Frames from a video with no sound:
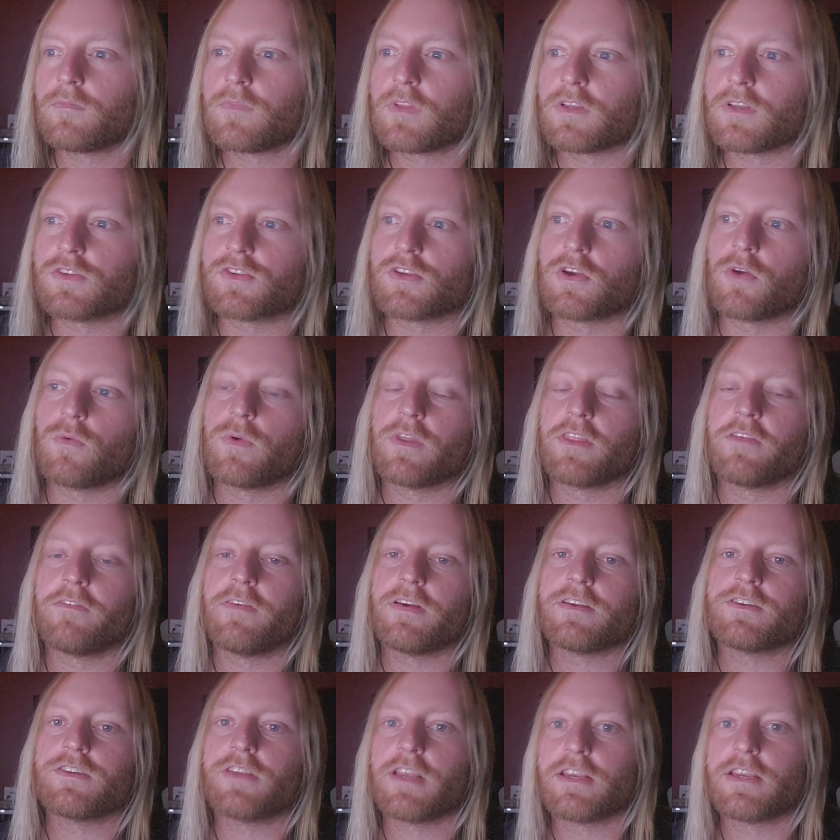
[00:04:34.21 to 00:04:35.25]
So when the
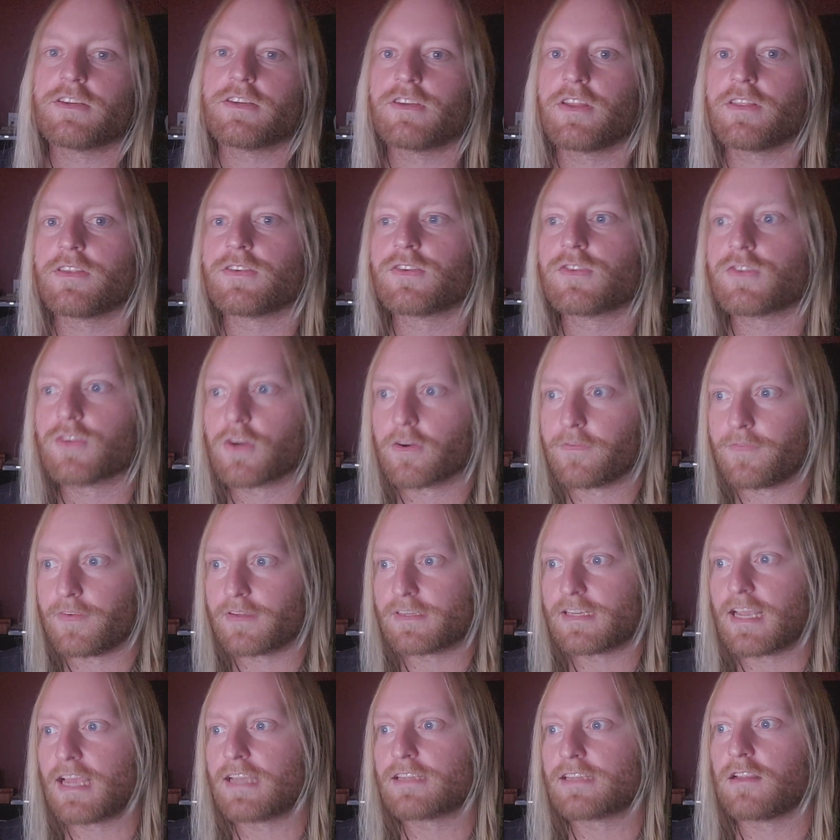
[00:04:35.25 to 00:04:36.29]
vegetation at the surface
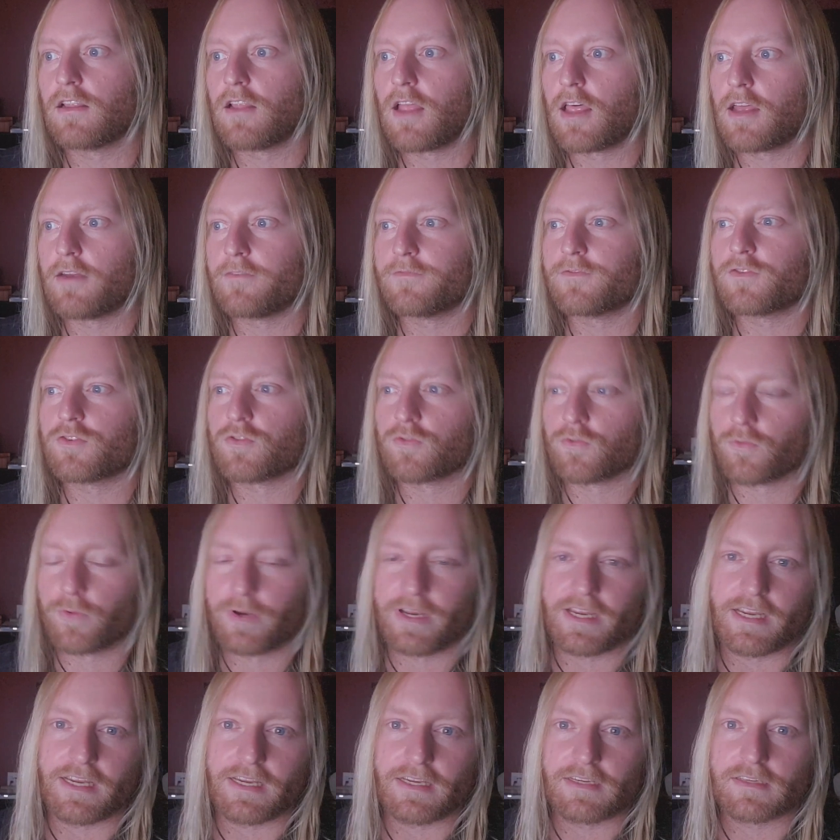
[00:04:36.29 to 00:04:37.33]
has a lot of
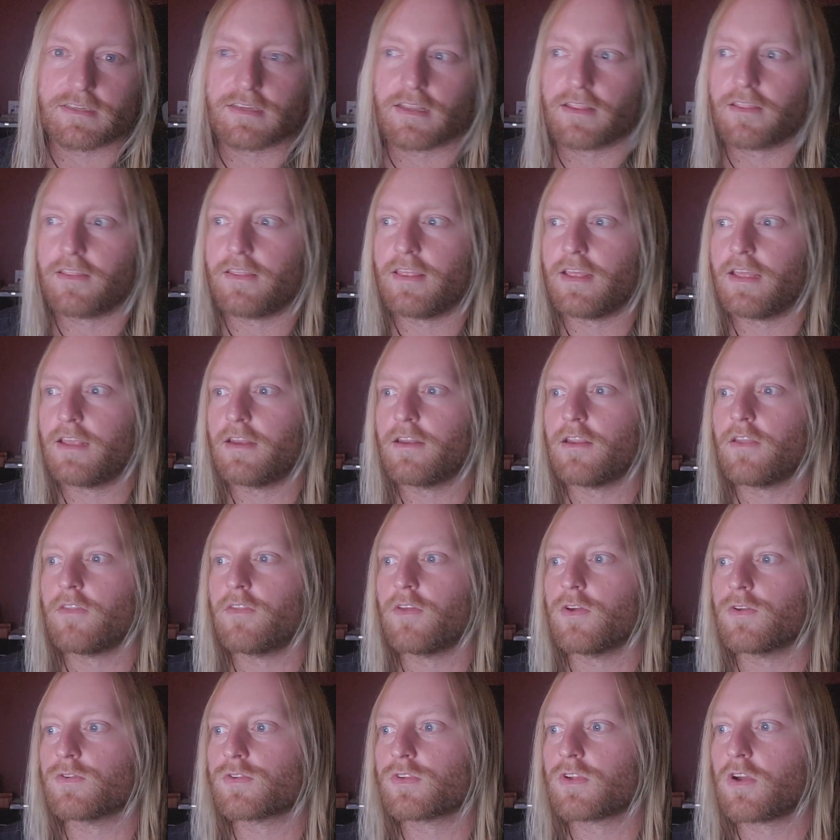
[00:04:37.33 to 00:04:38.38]
trees, then
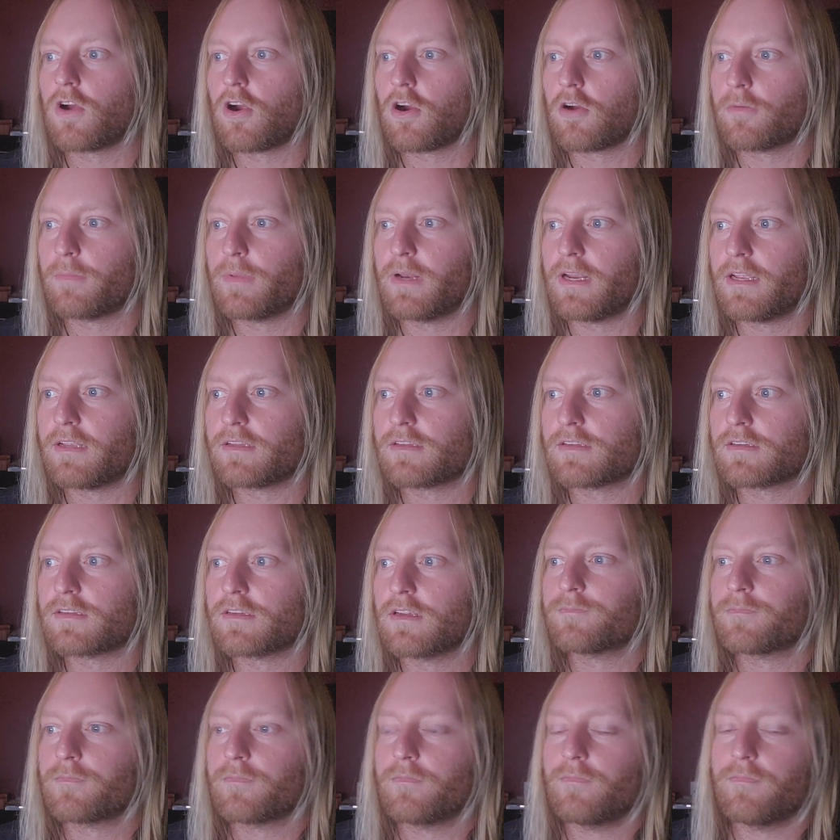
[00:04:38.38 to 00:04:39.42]
those carbonates
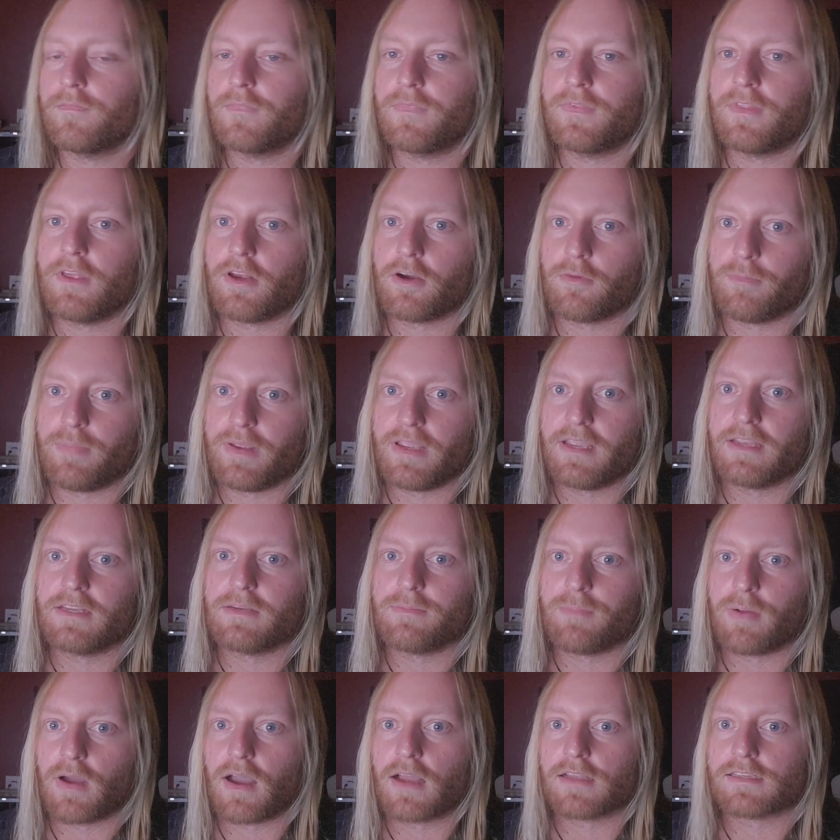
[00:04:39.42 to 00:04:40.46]
that are being
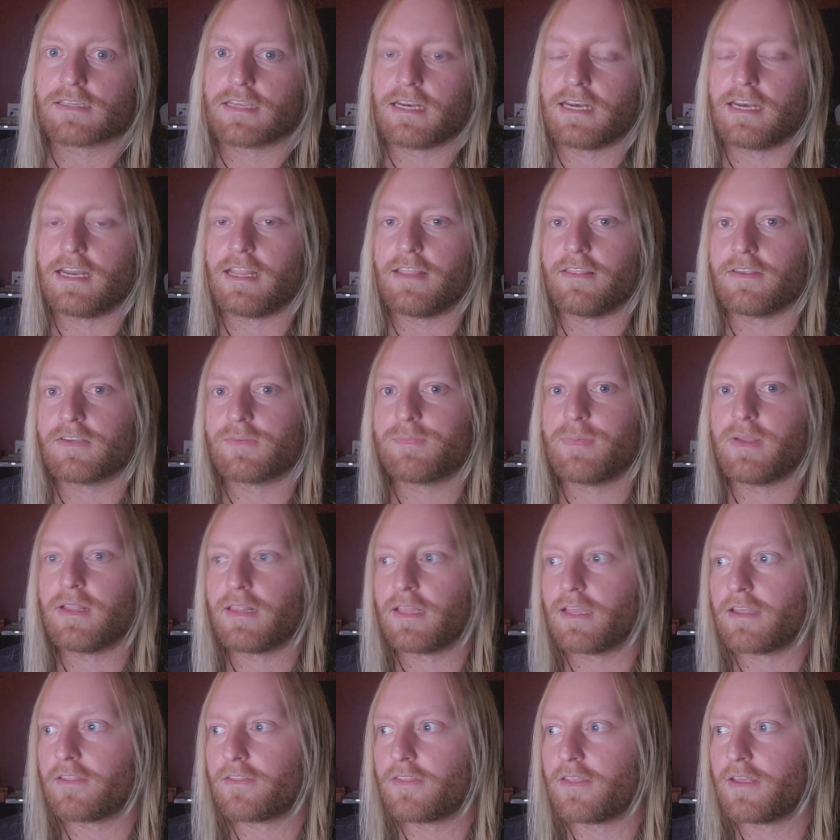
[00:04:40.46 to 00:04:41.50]
deposited in the
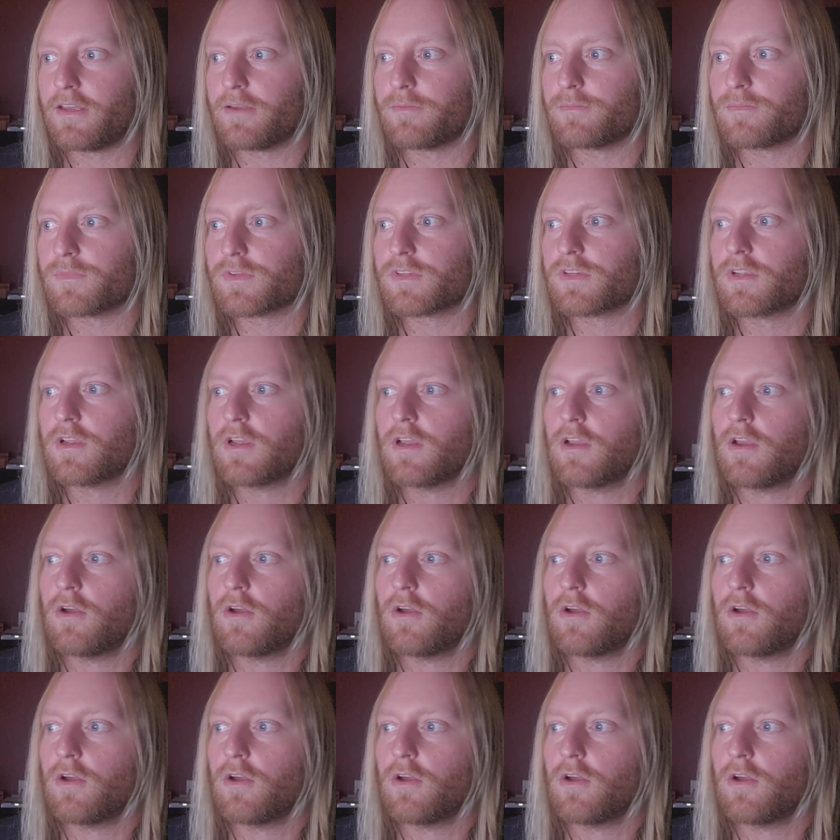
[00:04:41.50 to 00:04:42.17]
speleothems